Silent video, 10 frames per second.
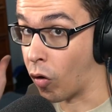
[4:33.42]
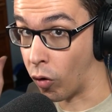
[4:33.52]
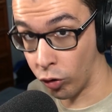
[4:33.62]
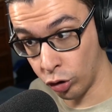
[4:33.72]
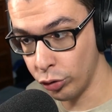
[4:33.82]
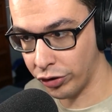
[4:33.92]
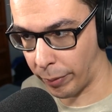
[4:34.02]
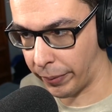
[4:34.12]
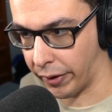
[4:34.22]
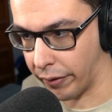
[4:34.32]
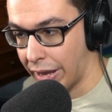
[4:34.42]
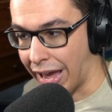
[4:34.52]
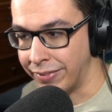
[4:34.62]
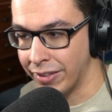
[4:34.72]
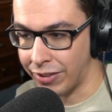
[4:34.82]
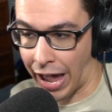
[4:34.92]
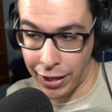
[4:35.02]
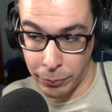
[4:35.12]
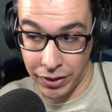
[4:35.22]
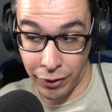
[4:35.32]
or losing a pair. And this
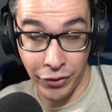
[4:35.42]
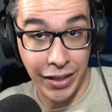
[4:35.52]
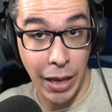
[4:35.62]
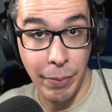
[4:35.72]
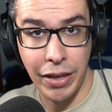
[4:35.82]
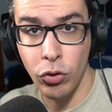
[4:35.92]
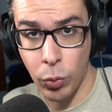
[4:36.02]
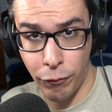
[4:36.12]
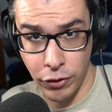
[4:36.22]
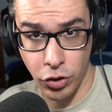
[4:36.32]
aspect of the game is within your